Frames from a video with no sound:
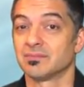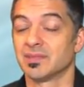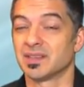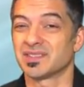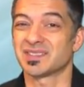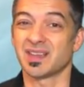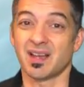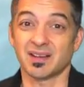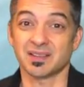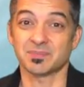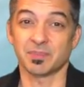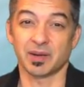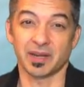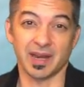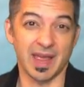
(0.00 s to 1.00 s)
It
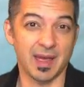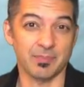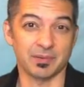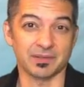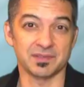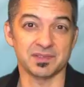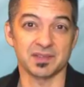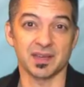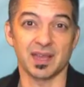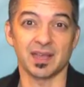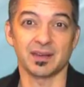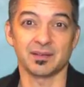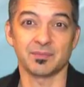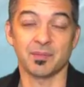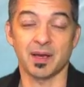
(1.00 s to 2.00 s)
sucks, but it happens.
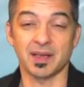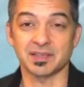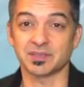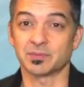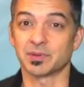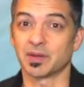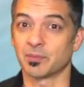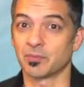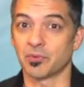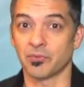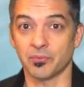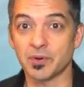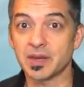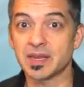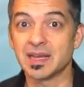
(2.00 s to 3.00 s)
And possibly number
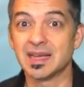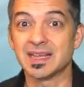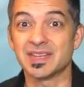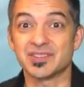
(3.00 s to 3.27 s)
three,